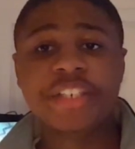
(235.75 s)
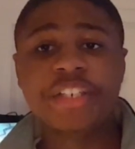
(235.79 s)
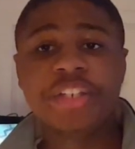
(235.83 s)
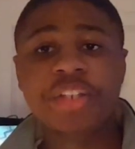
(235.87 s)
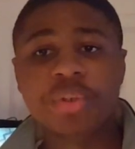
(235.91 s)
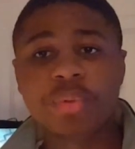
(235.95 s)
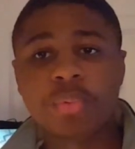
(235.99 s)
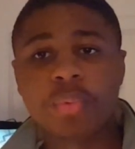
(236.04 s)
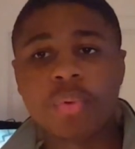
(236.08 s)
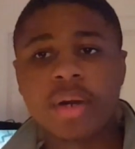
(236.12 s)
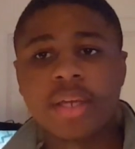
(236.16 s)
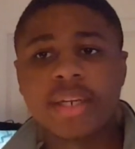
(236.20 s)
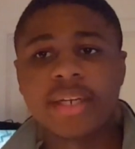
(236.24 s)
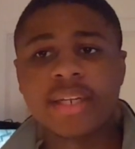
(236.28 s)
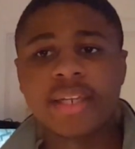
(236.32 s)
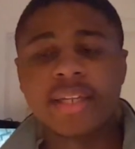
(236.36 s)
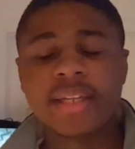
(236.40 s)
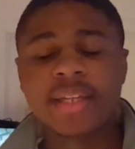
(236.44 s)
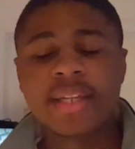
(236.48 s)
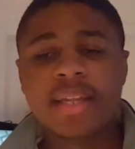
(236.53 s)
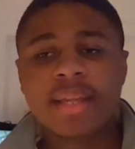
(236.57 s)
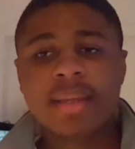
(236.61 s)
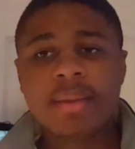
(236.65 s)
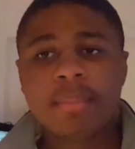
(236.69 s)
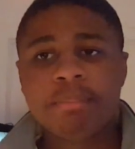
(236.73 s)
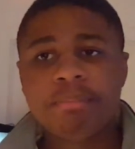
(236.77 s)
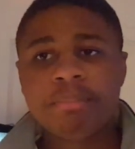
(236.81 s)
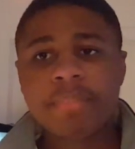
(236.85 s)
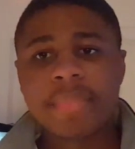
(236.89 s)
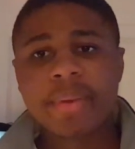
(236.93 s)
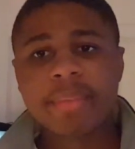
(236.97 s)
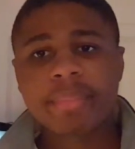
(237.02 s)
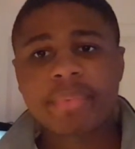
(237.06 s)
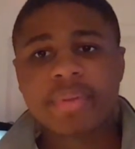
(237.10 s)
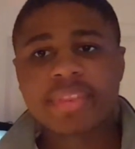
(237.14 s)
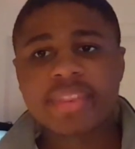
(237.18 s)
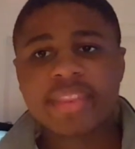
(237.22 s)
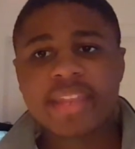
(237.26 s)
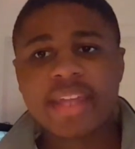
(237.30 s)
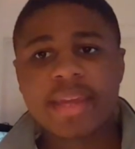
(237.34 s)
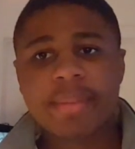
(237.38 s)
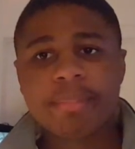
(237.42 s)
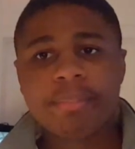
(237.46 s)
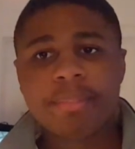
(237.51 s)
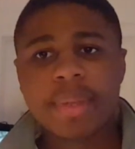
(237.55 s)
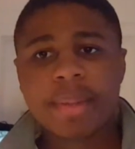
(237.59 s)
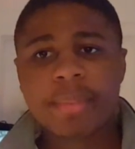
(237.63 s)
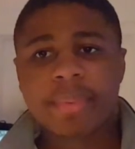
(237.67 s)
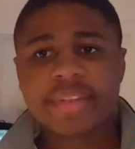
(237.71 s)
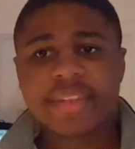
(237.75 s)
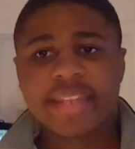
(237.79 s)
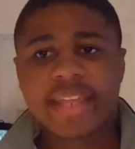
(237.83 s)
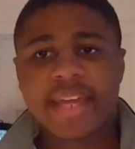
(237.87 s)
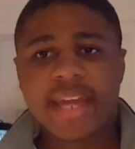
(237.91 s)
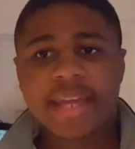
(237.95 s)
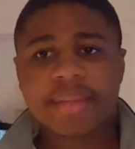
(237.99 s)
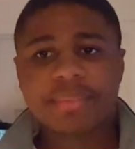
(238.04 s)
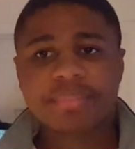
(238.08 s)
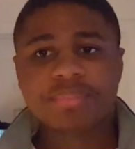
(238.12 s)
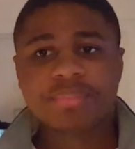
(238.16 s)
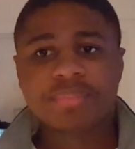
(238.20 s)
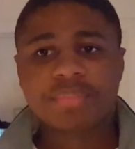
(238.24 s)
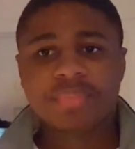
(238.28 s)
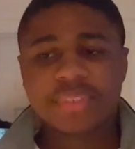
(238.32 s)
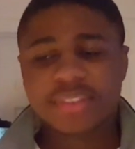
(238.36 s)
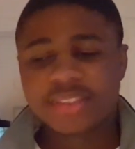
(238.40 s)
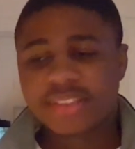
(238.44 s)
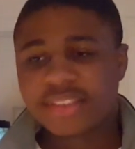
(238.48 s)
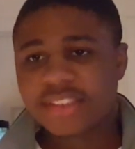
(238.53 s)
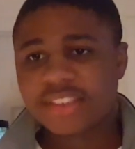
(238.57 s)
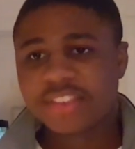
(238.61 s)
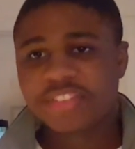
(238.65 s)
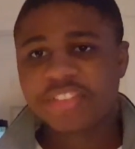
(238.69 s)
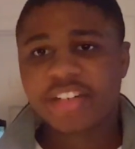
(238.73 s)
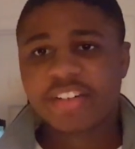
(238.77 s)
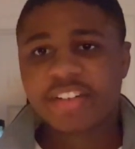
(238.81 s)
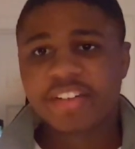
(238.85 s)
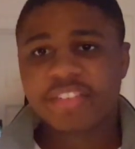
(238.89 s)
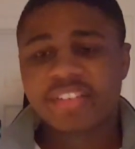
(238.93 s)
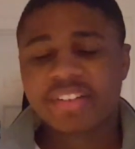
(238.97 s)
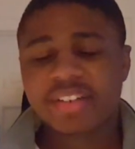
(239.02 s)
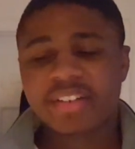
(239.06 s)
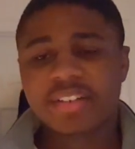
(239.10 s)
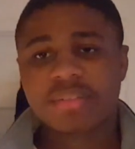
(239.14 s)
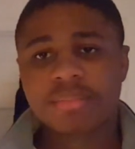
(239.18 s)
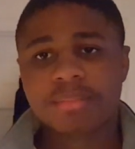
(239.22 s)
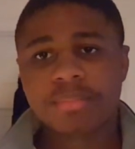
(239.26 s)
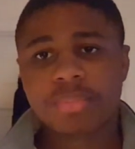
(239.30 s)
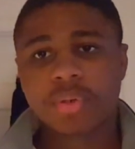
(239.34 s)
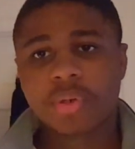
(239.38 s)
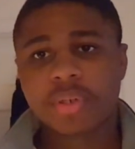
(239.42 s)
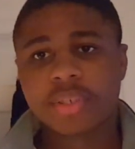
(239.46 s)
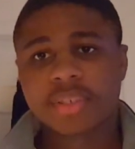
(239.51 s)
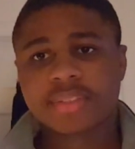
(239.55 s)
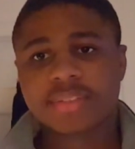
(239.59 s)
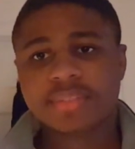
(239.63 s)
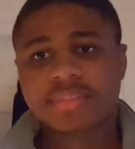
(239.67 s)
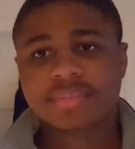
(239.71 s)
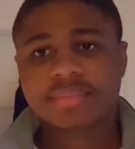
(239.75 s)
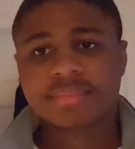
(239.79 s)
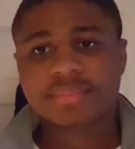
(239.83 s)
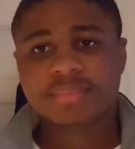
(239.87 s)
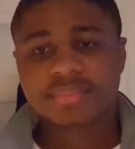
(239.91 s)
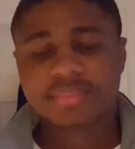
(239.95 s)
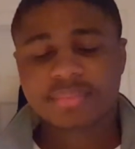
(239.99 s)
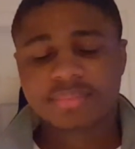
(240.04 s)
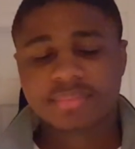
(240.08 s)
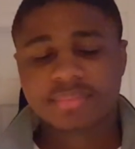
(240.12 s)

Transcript: So you do want to mimic that, which is very, very important.